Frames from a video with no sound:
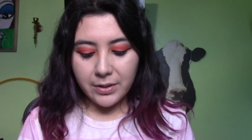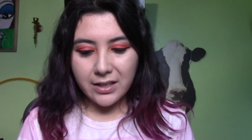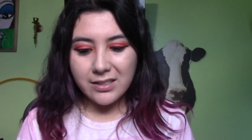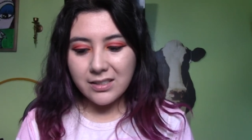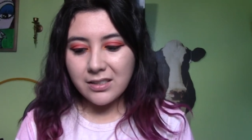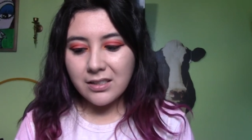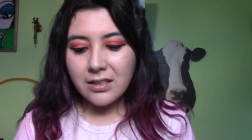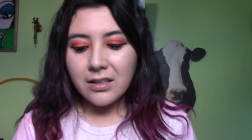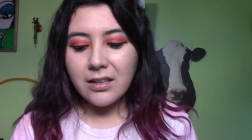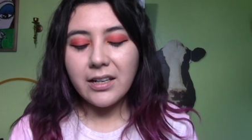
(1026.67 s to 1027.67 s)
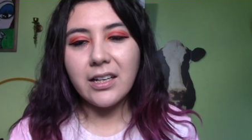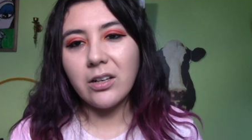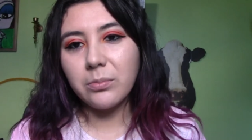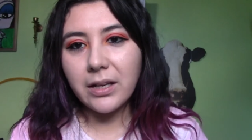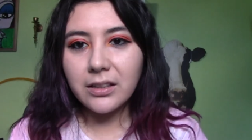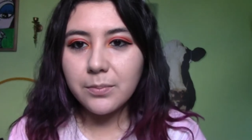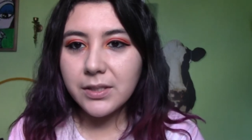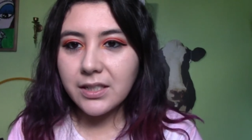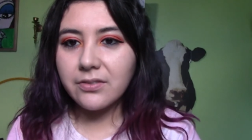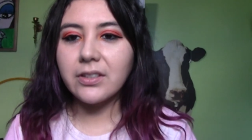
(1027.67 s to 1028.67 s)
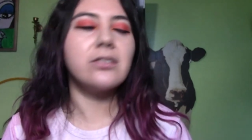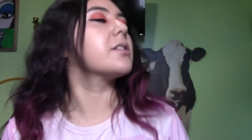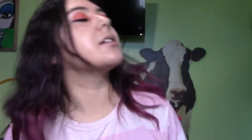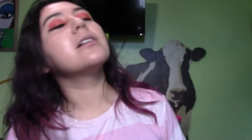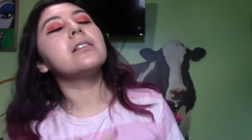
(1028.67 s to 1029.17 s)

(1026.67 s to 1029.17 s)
because I hate how matte lipstick feels.